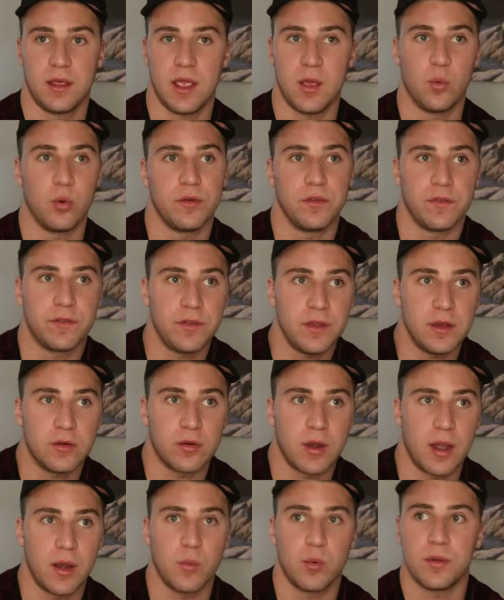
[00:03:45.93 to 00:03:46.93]
It wouldn't feel
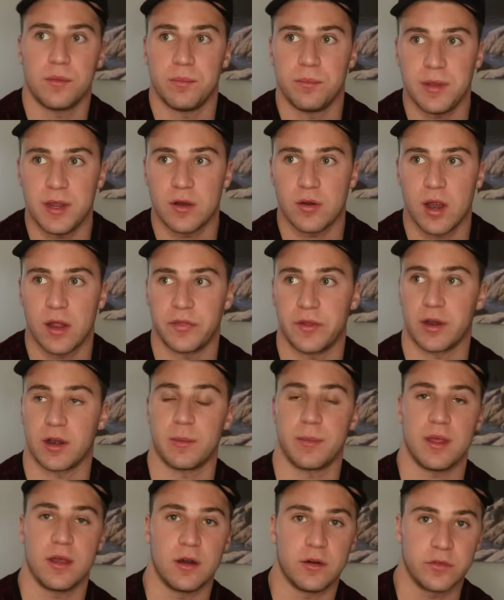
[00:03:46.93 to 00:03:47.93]
right. It wouldn't be right. They're
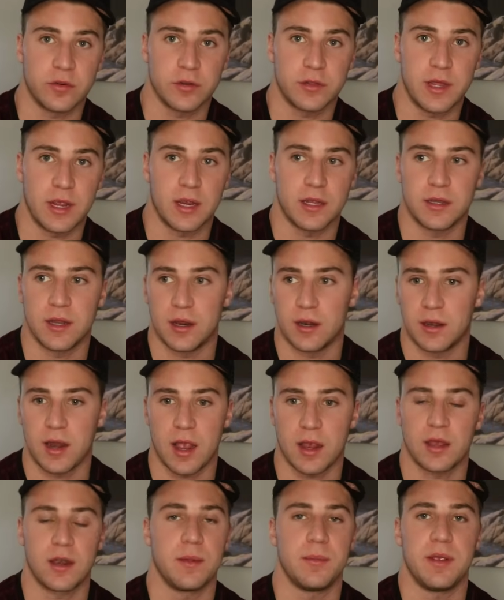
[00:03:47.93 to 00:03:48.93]
gonna be overthinking. They're
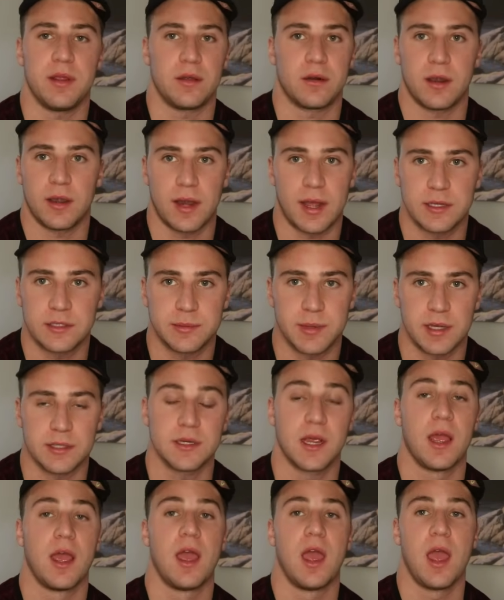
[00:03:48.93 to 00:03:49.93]
not gonna be in the right headspace.